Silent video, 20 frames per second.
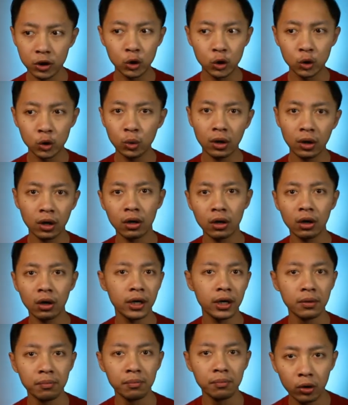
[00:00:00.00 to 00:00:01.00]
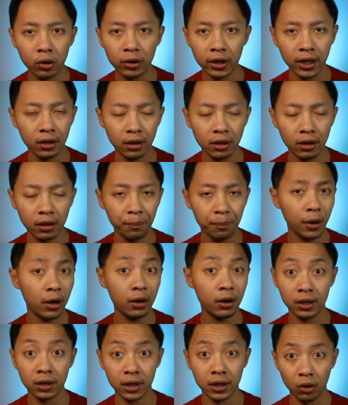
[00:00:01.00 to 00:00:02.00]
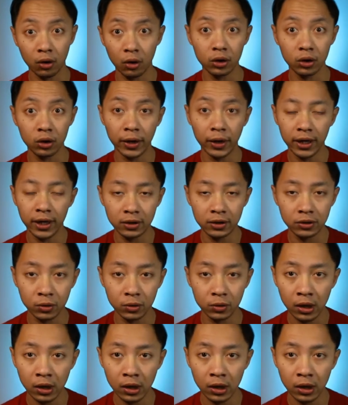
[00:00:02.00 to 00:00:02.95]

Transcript: 2 o'clock in the morning, apparently all the way to